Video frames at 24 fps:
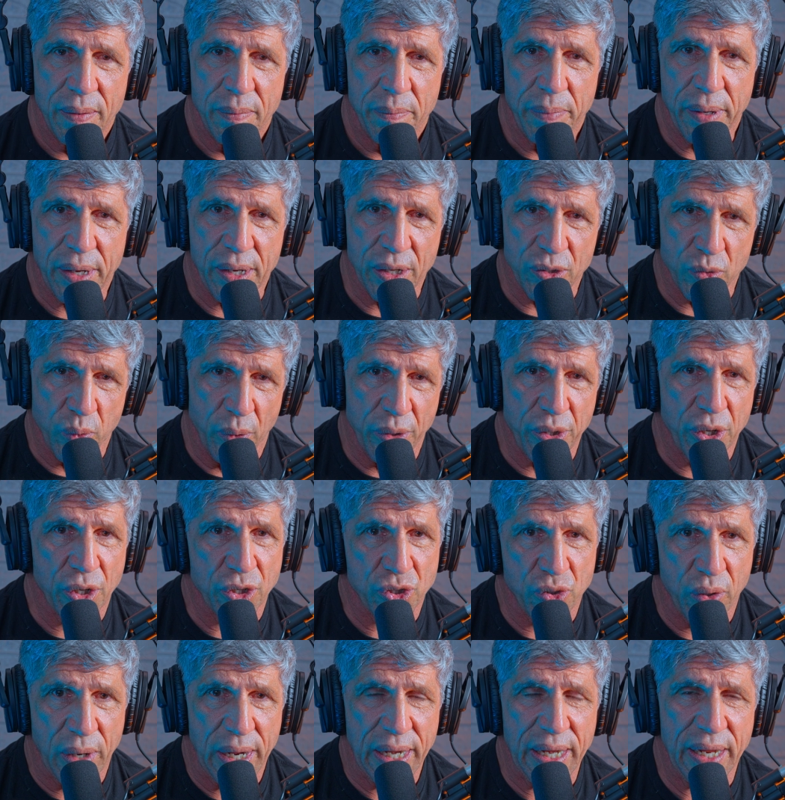Because when you're
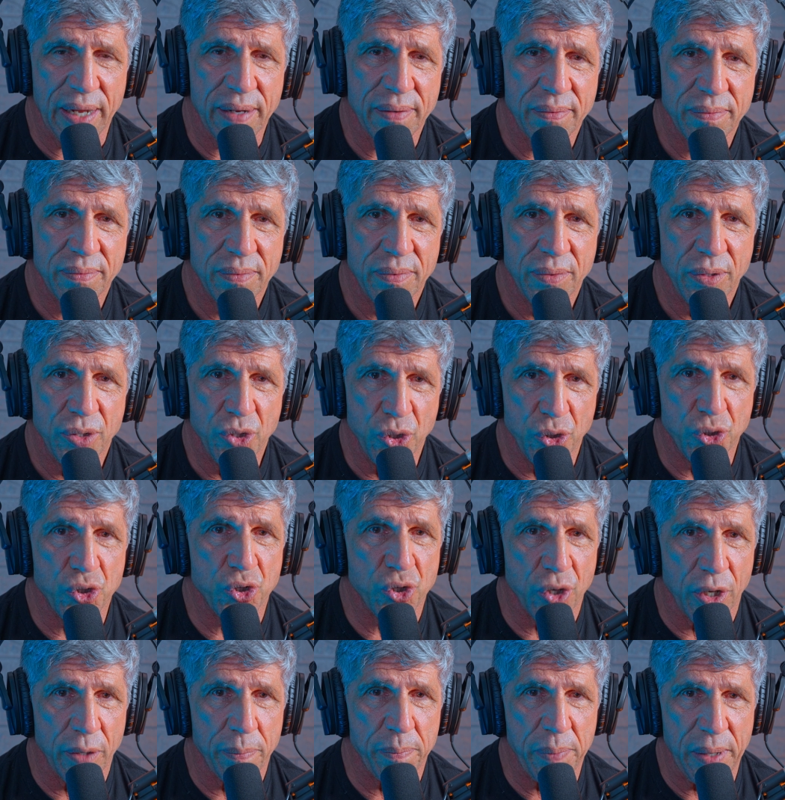training, you
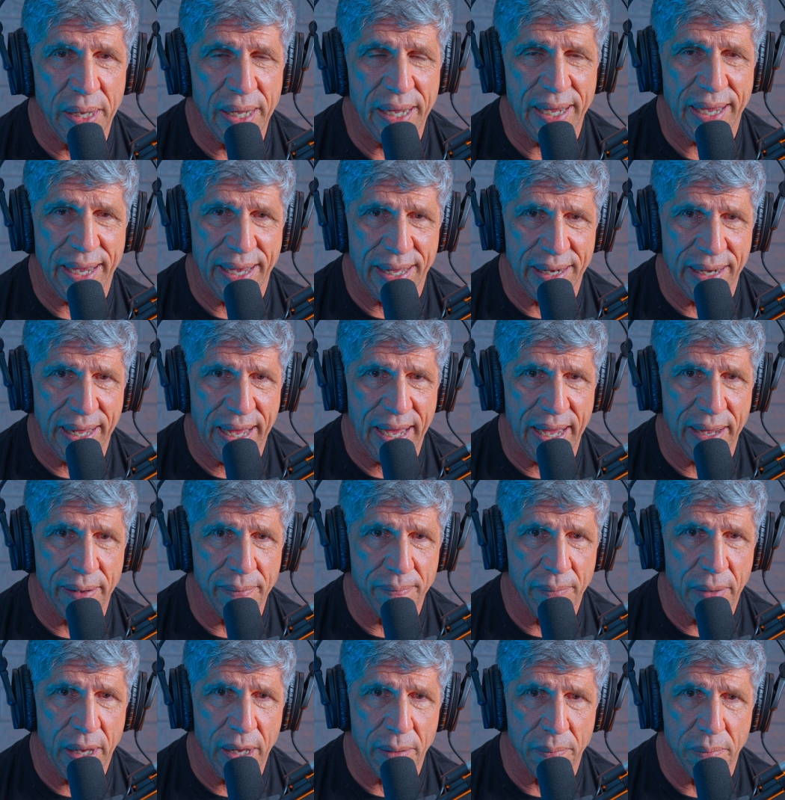should be in a
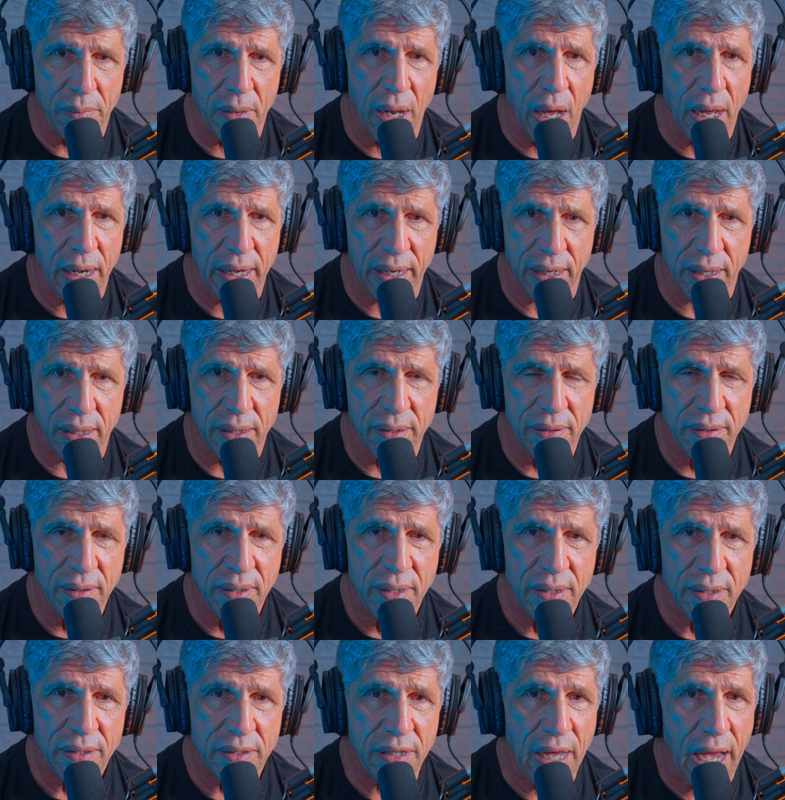hypnotic
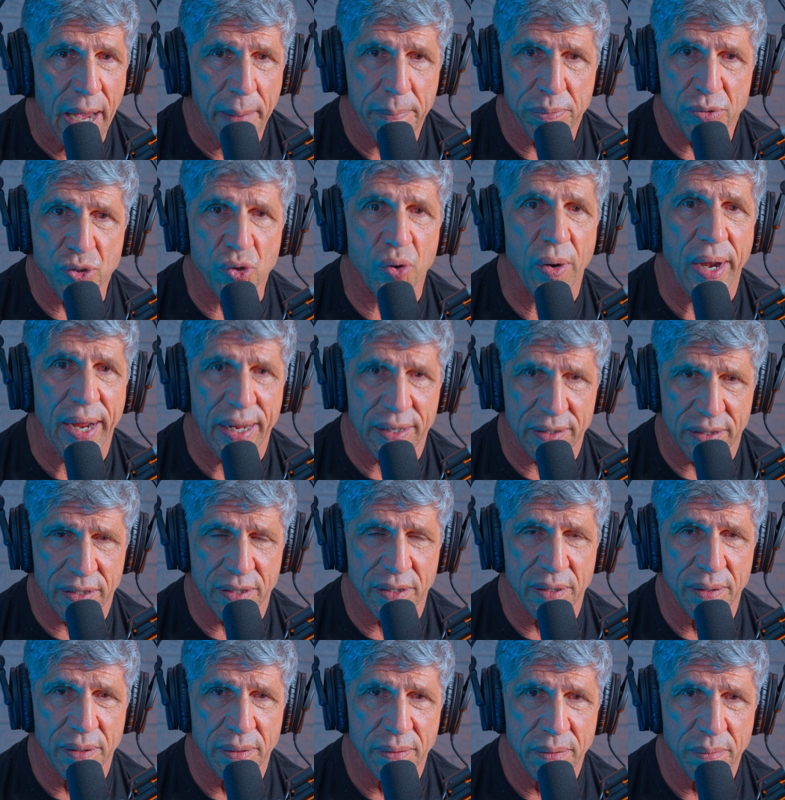type
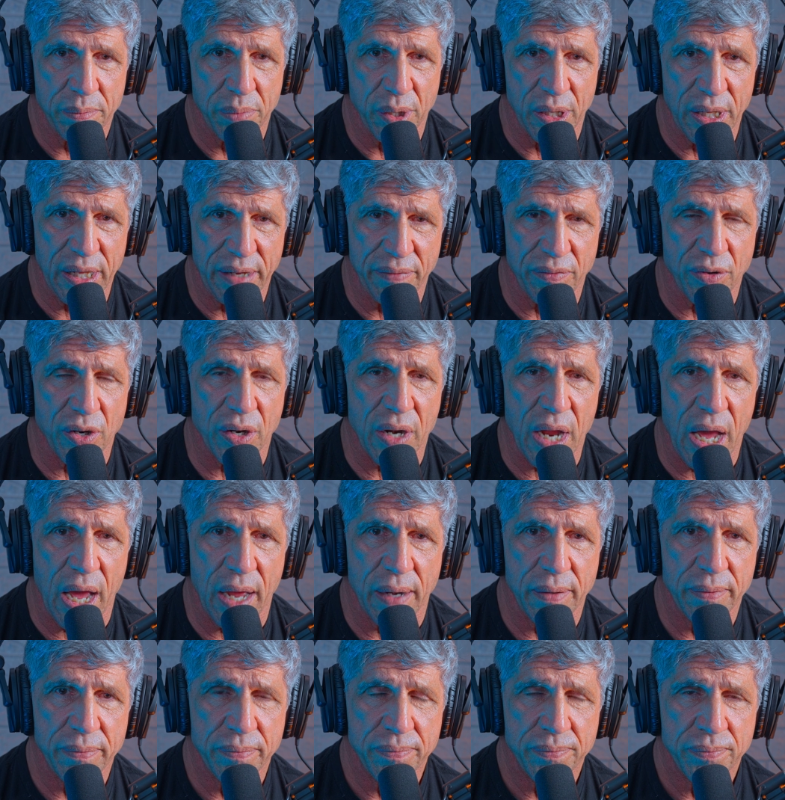trance, believe it or
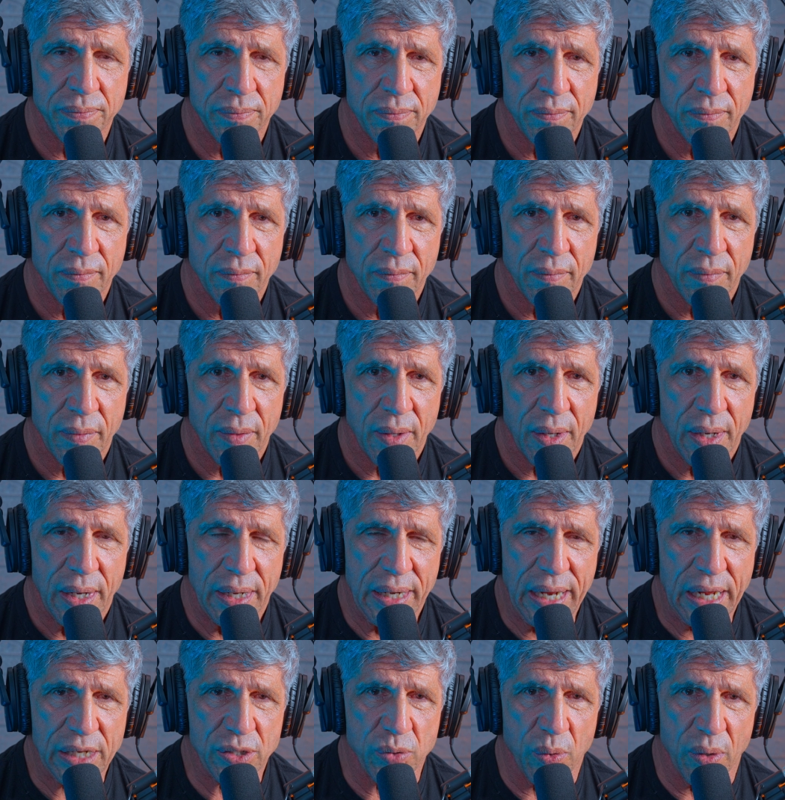not.
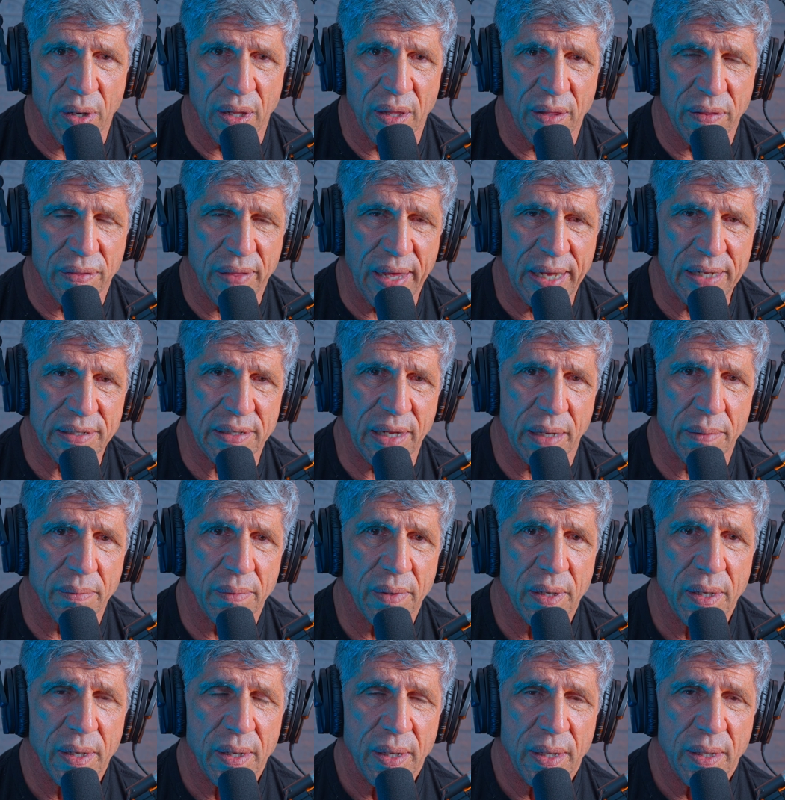And that's one of the things that
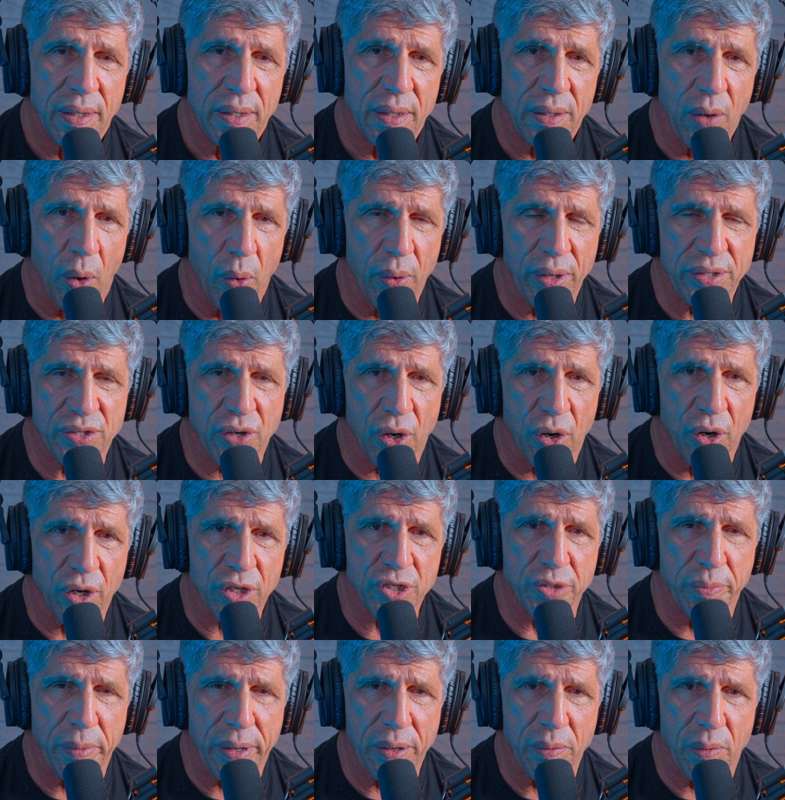always
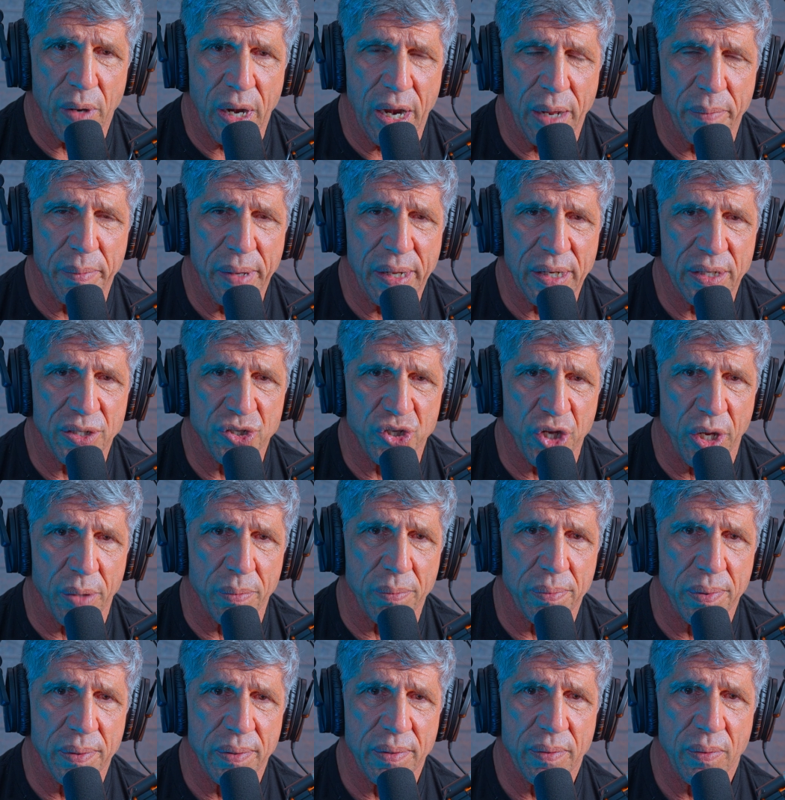irks me when I'm in a
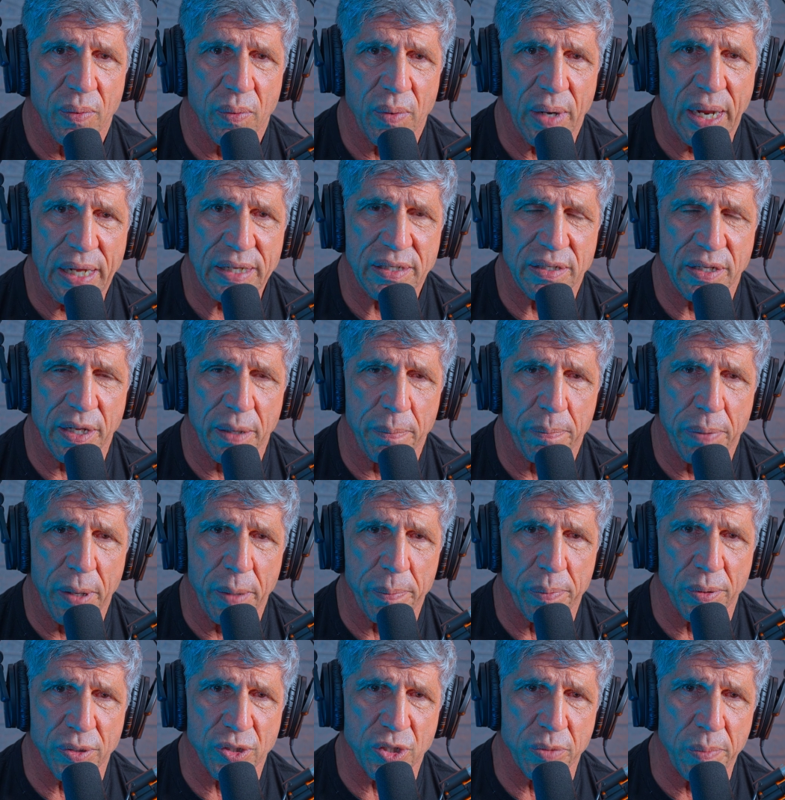gym, when I see
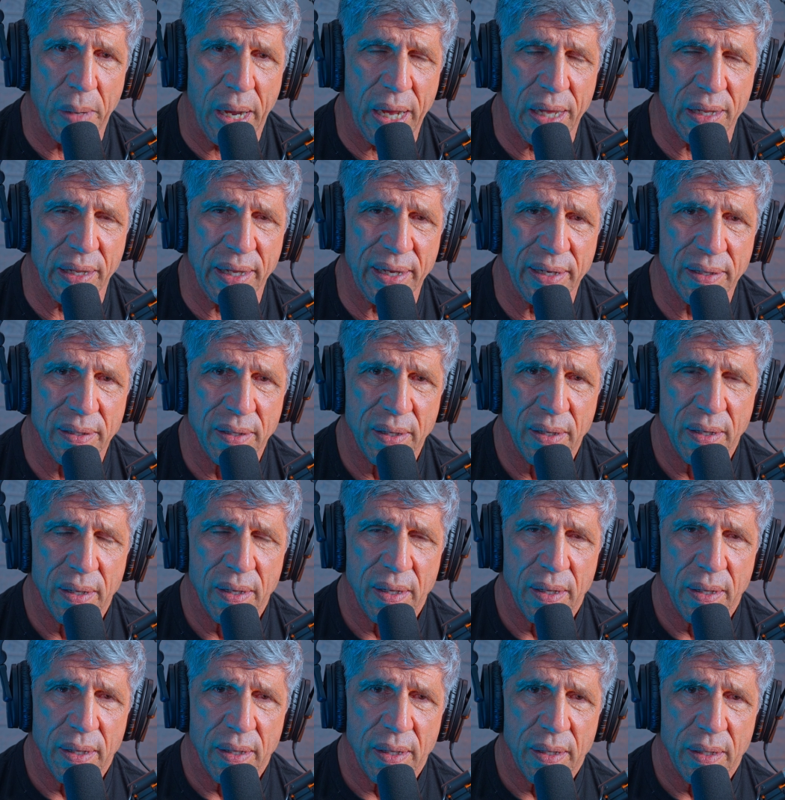people smiling,
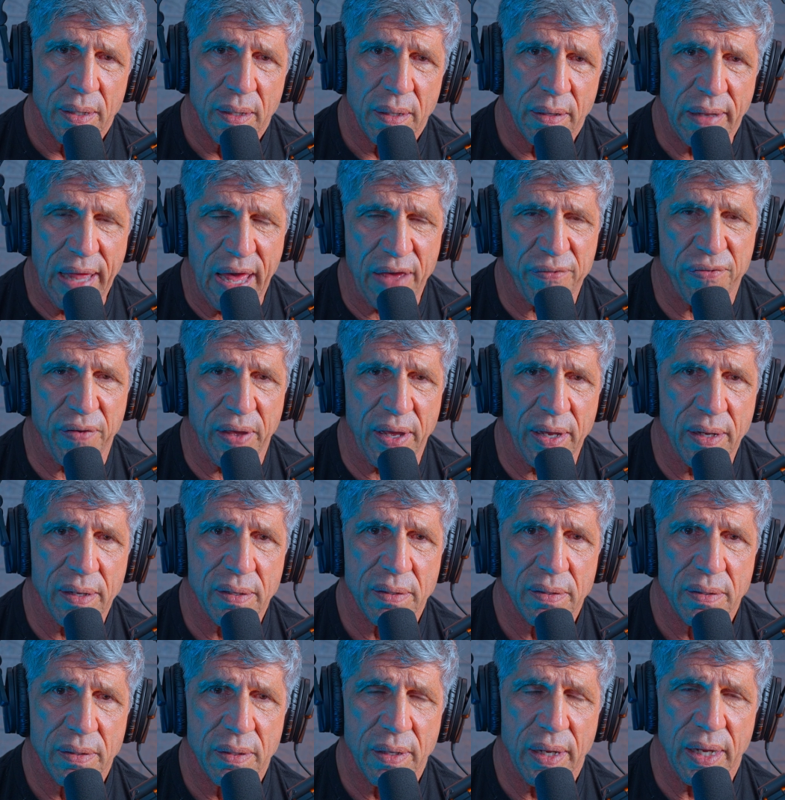laughing,
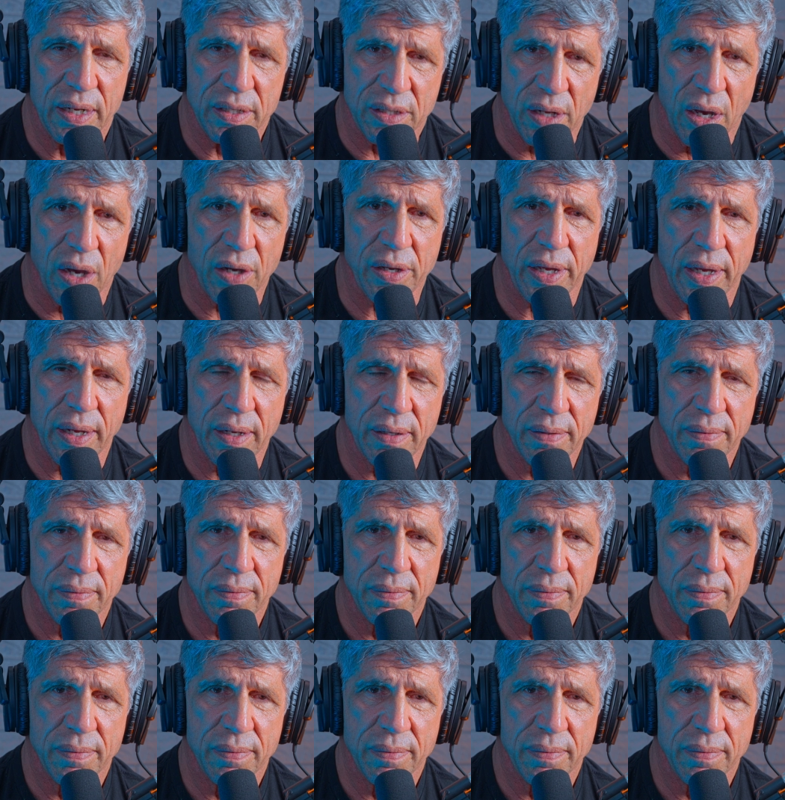and talking.